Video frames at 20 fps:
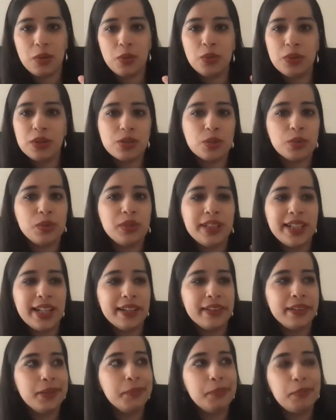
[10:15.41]
It's only
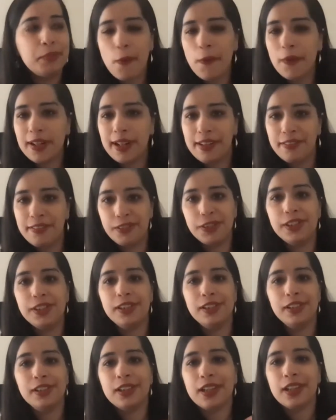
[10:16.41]
at the board level
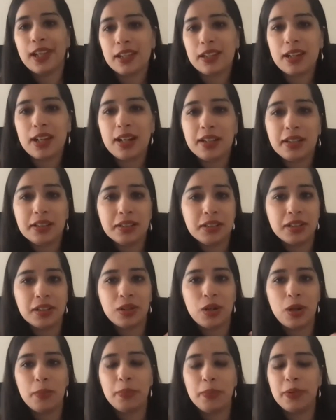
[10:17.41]
and at
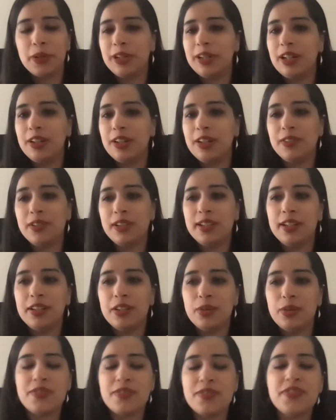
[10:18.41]
corporate level that
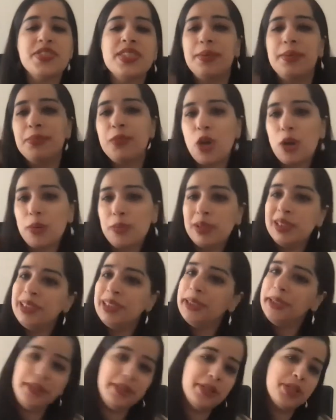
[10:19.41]
you have some common
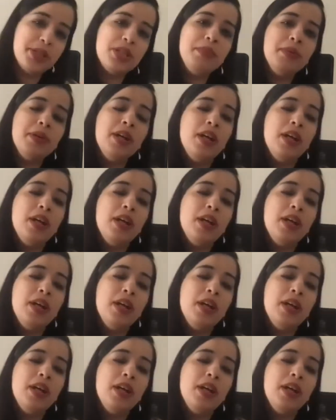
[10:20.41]
leadership,